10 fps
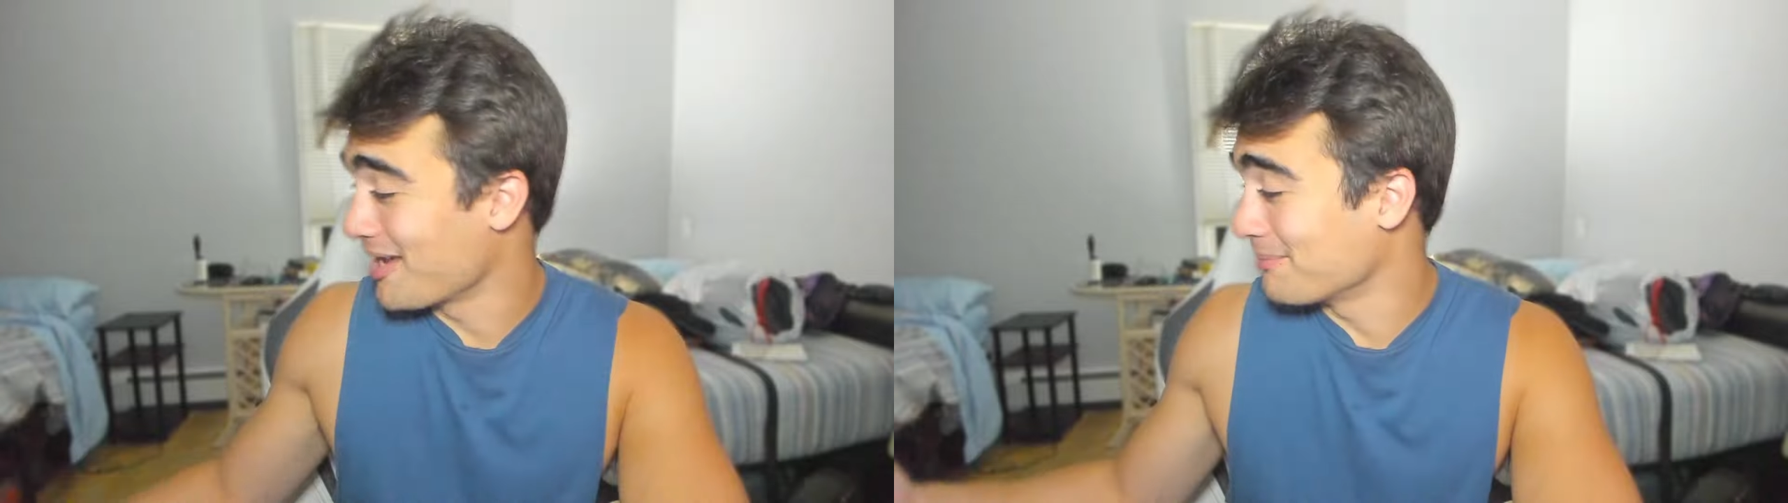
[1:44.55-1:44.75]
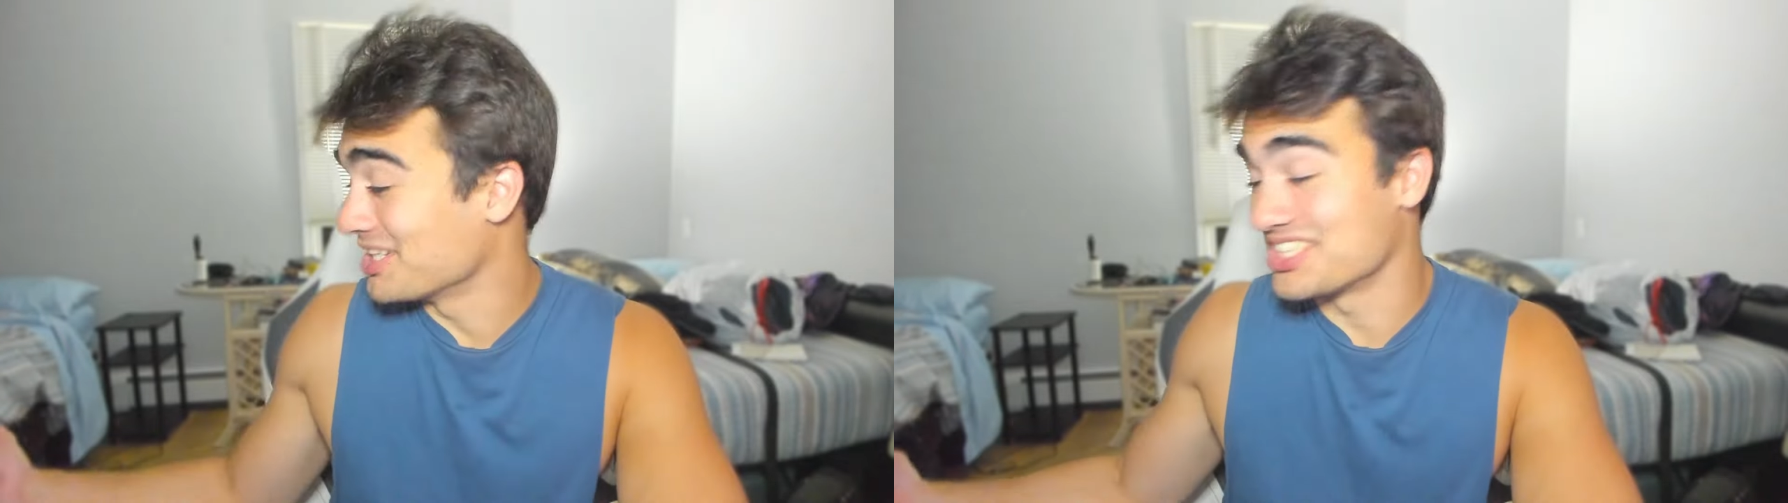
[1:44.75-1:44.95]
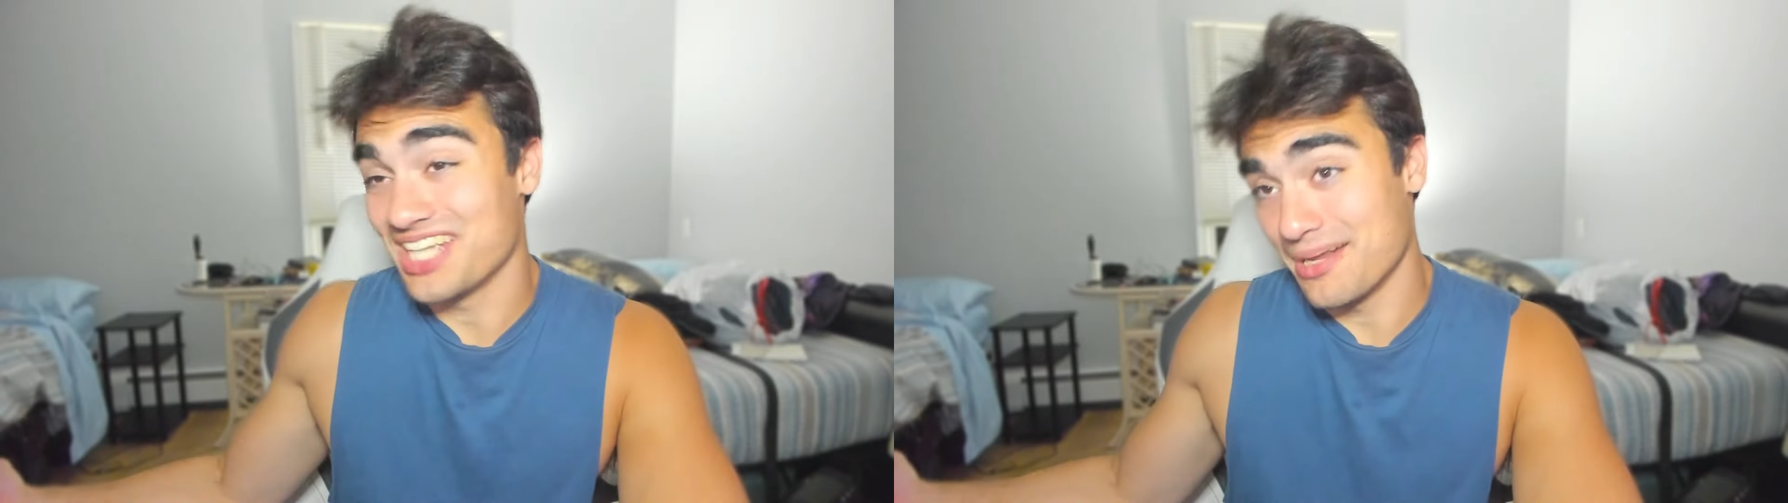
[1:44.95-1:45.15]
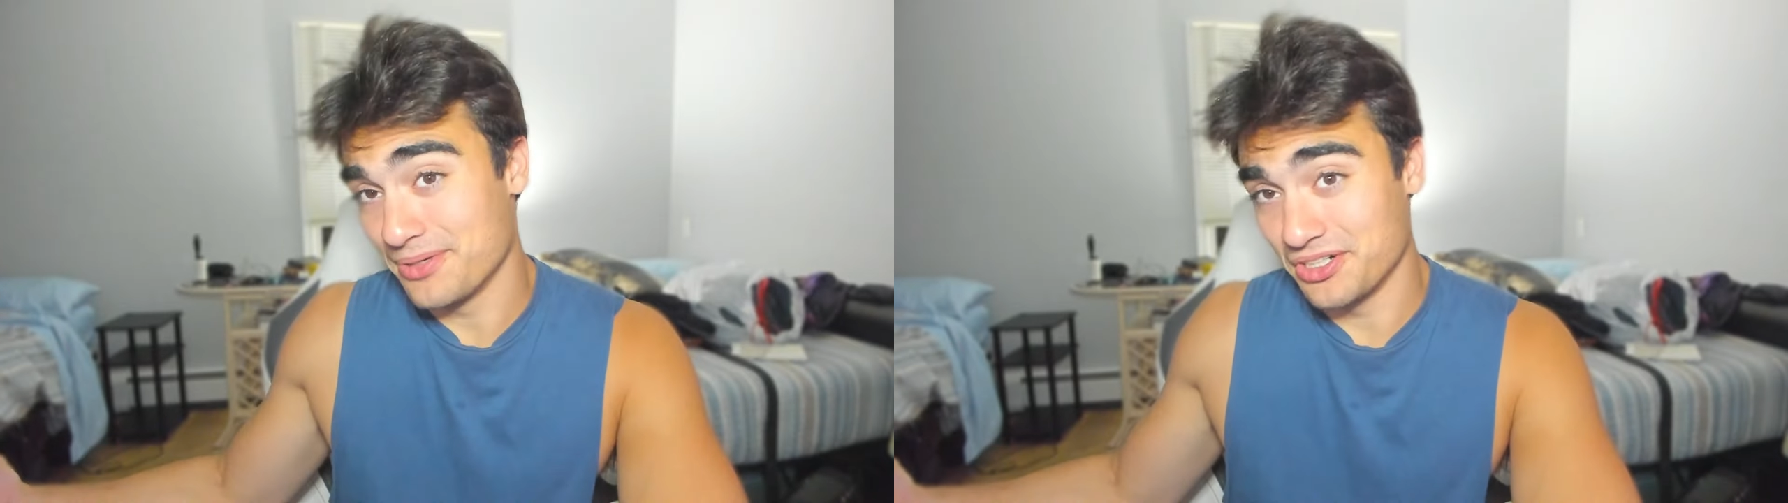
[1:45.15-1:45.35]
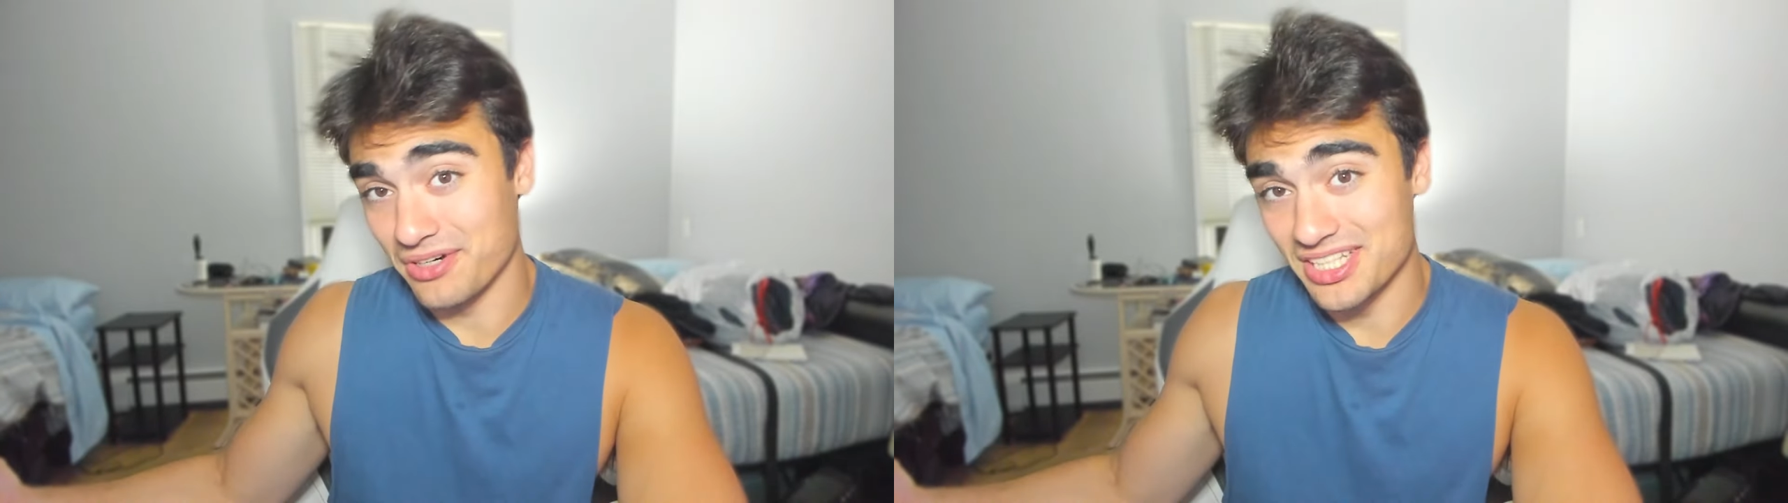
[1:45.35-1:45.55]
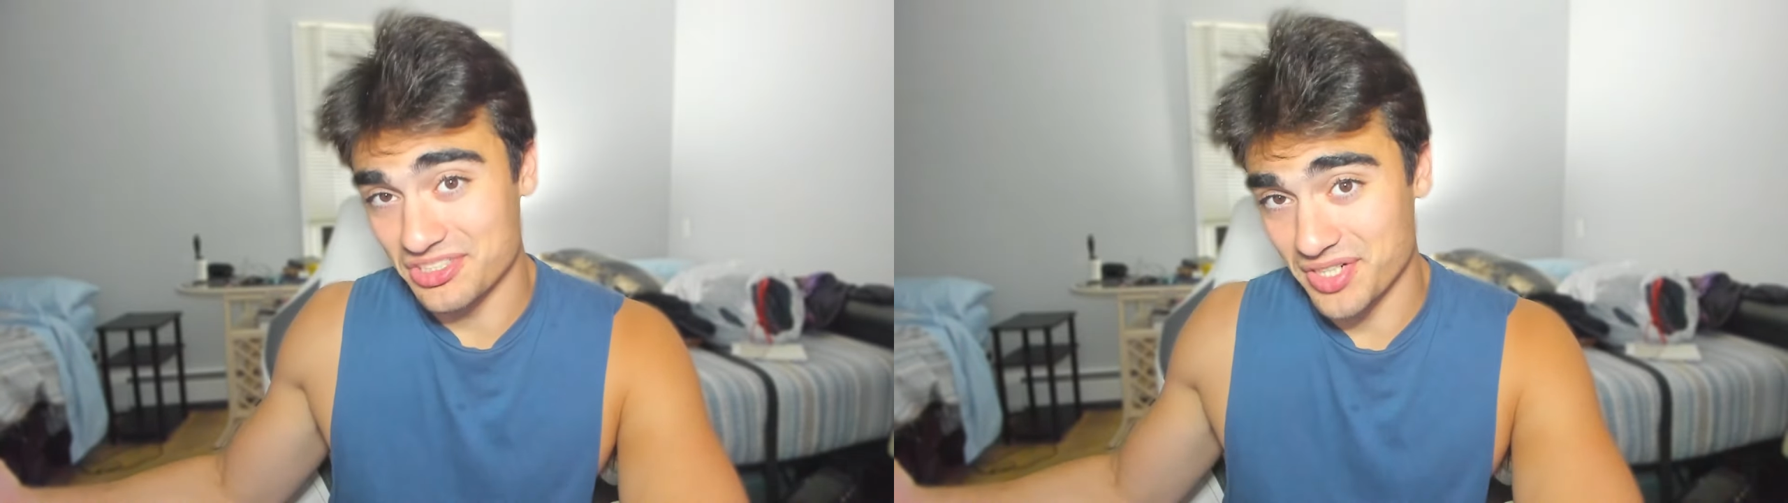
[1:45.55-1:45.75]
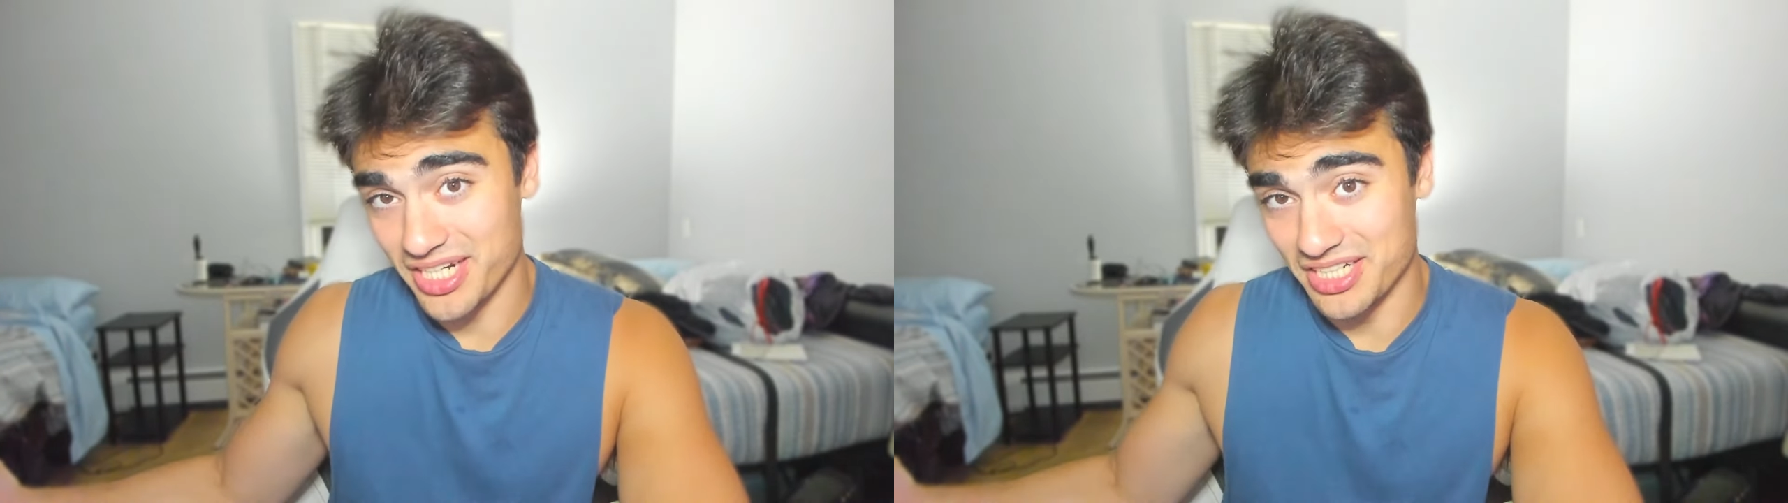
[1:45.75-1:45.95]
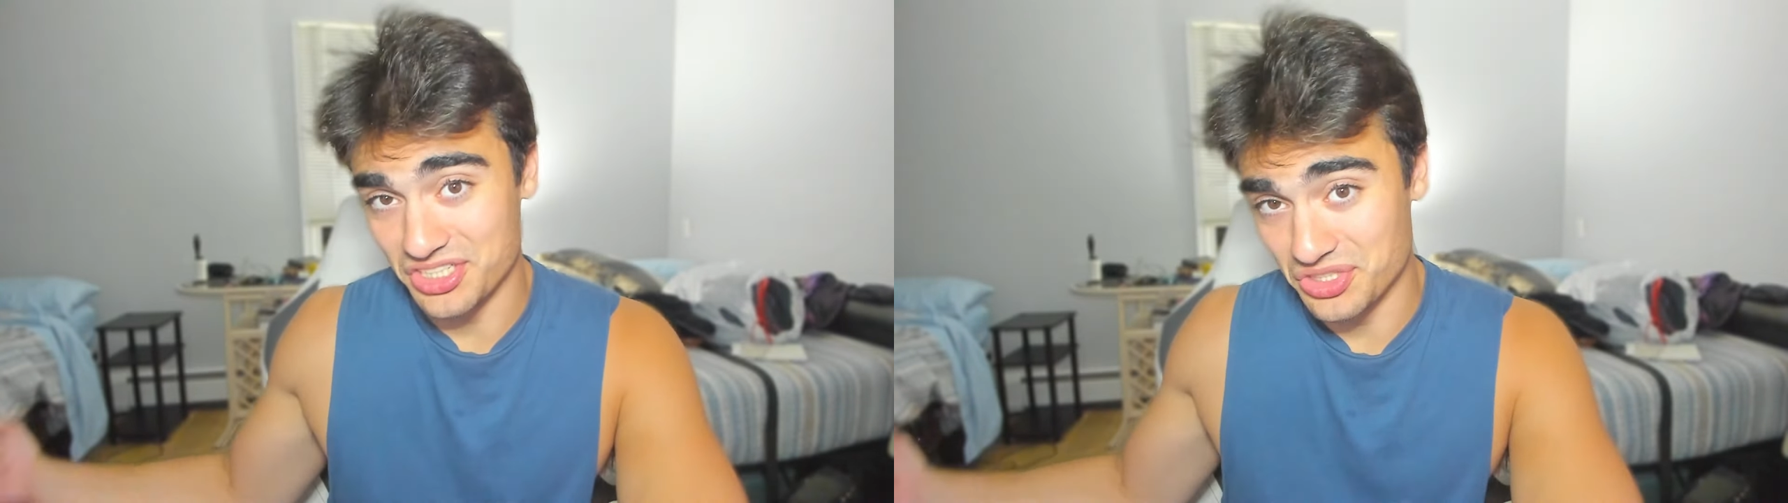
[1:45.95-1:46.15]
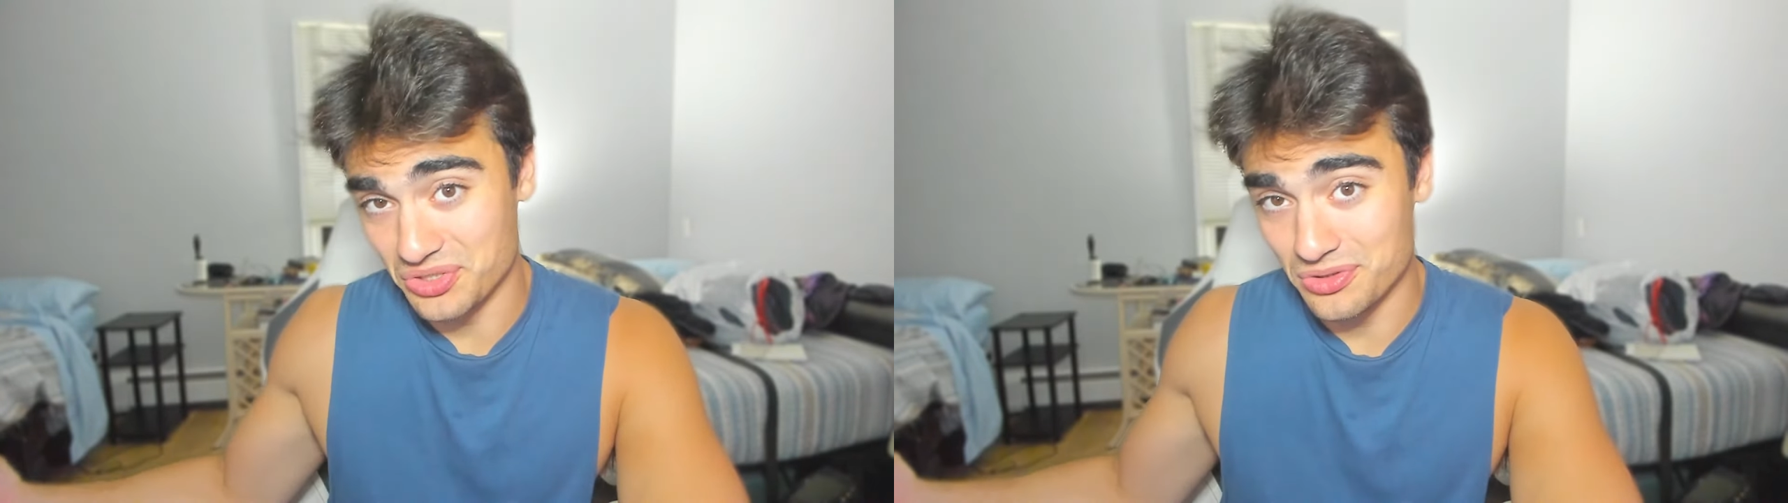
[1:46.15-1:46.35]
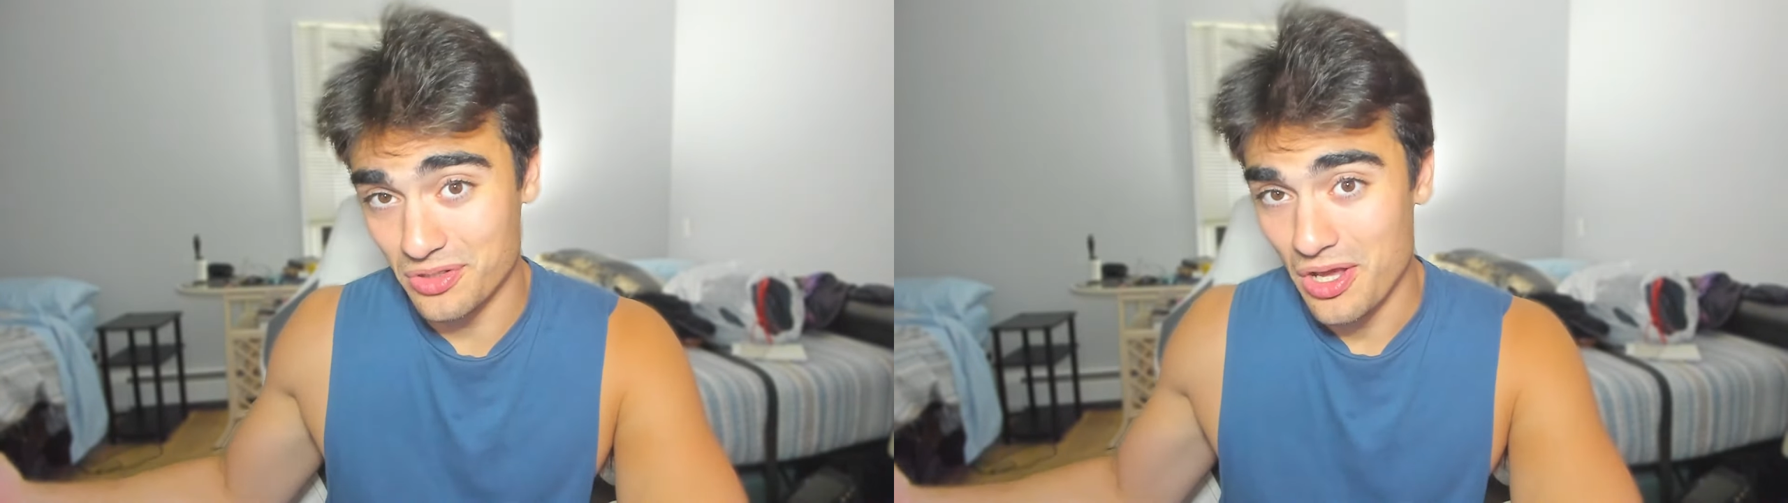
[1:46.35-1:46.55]
I'm gonna set up a green screen
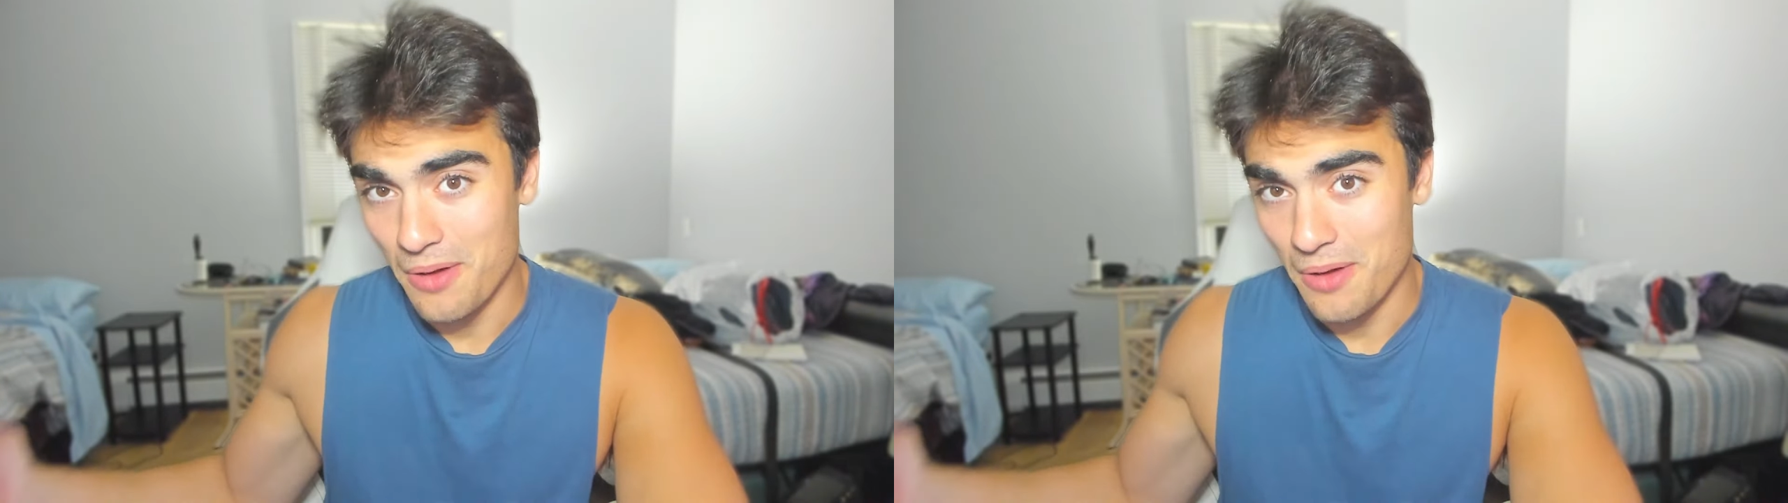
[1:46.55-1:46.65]
soon.